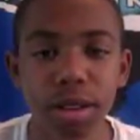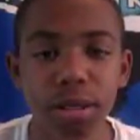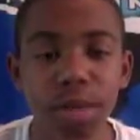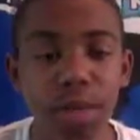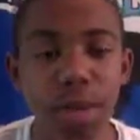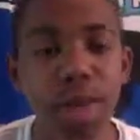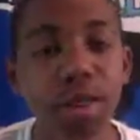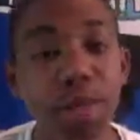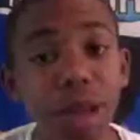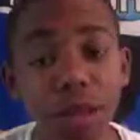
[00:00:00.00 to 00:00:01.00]
By the way, you know
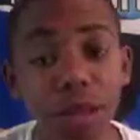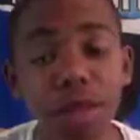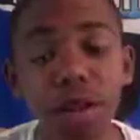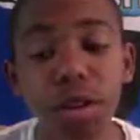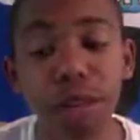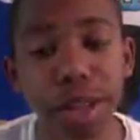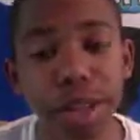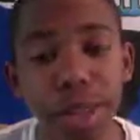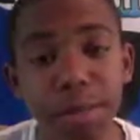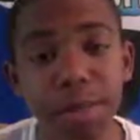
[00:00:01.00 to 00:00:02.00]
what
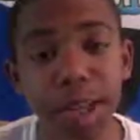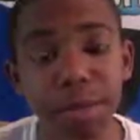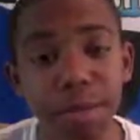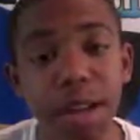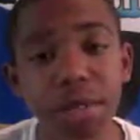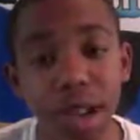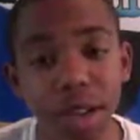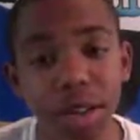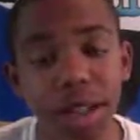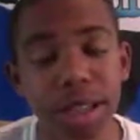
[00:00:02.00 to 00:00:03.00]
Maritime is. I haven't come back to that.